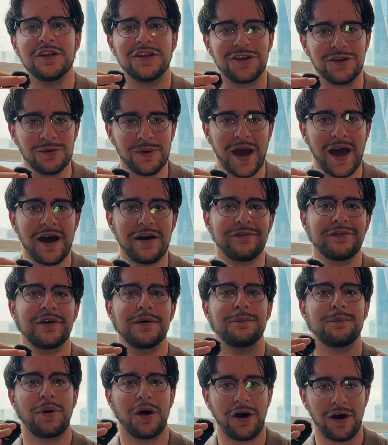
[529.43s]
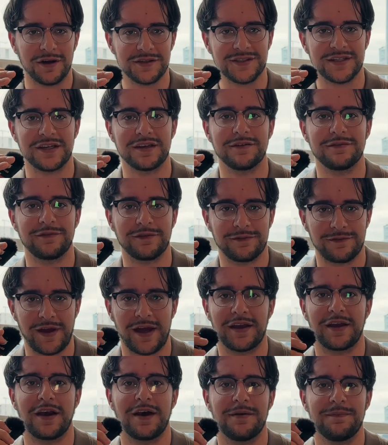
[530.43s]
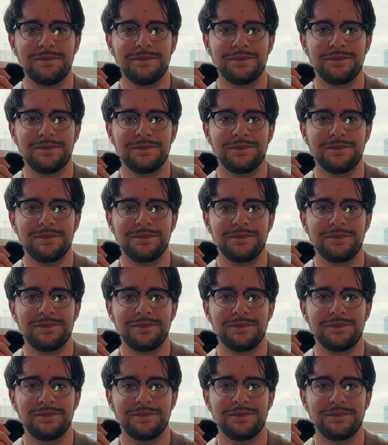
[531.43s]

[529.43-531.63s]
you have positive Vega.